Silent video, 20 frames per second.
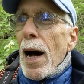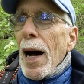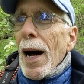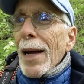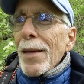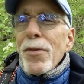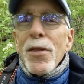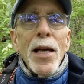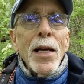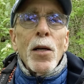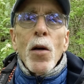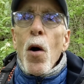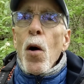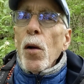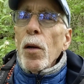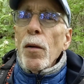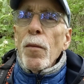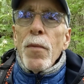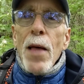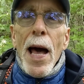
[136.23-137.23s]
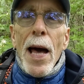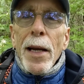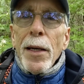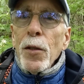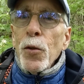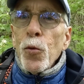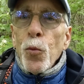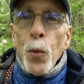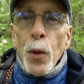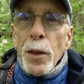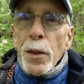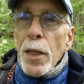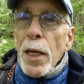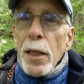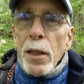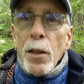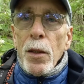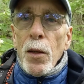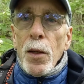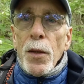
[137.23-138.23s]
I think all of that is
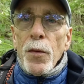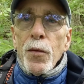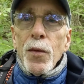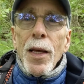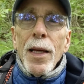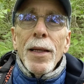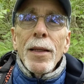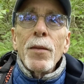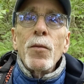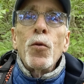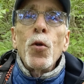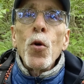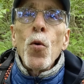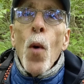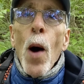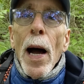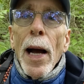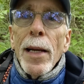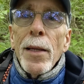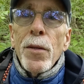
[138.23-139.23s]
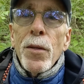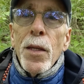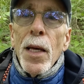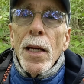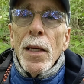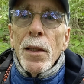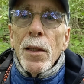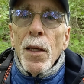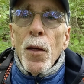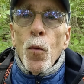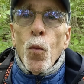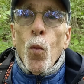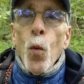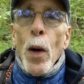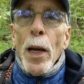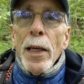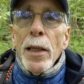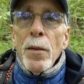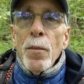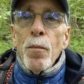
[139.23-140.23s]
ridiculous. Do I think that
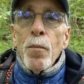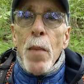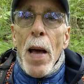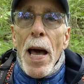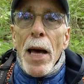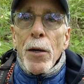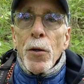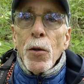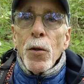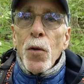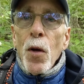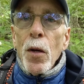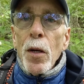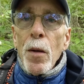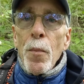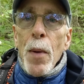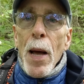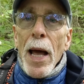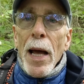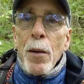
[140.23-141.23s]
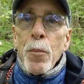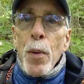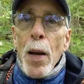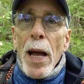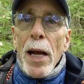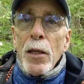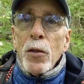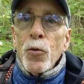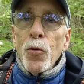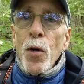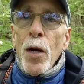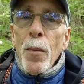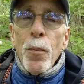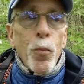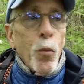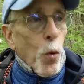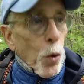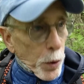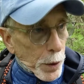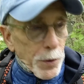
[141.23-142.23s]
weight matters on a backpack trip?
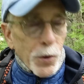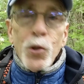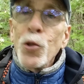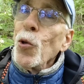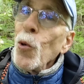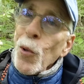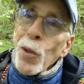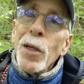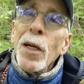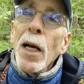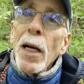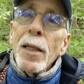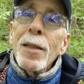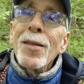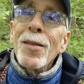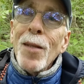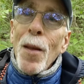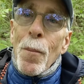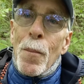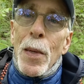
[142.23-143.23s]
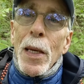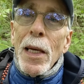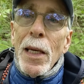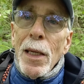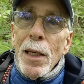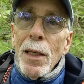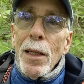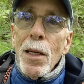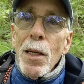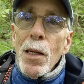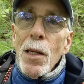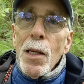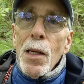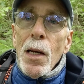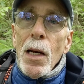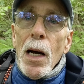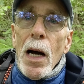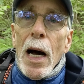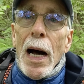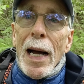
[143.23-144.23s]
Well, it sure does to me.
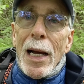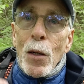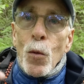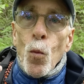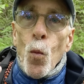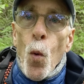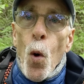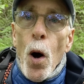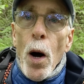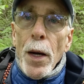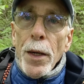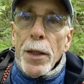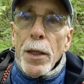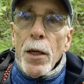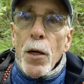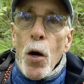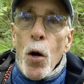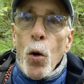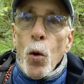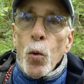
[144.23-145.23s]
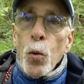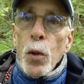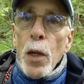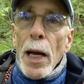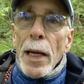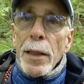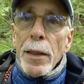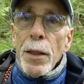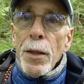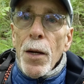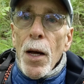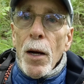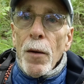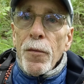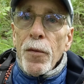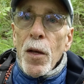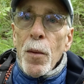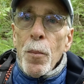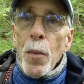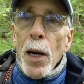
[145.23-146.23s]
I want to go light
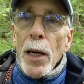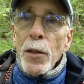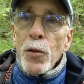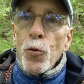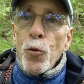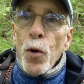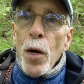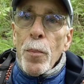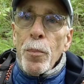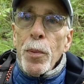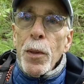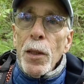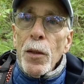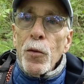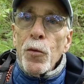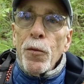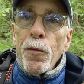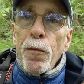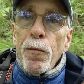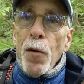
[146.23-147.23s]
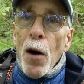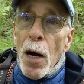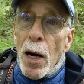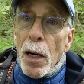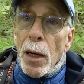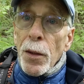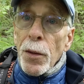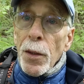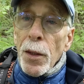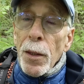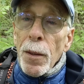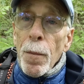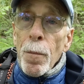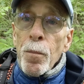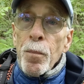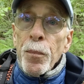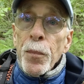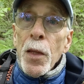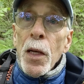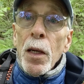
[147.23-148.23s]
enough that my trip is fun,
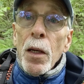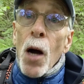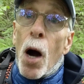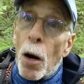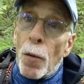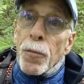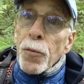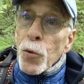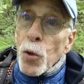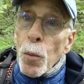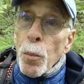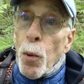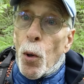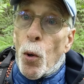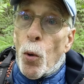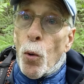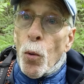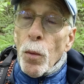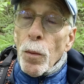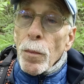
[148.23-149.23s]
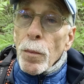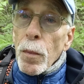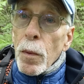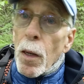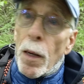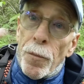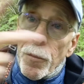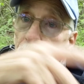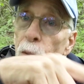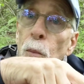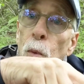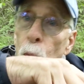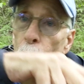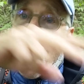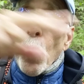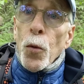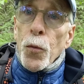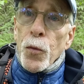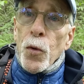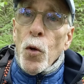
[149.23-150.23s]
comfortable. Comfortable
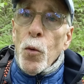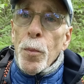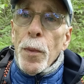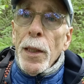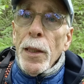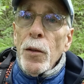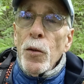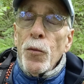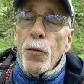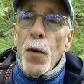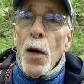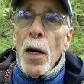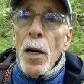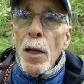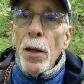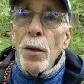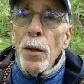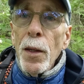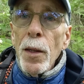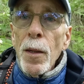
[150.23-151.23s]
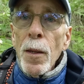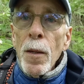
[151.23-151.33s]
also means fun.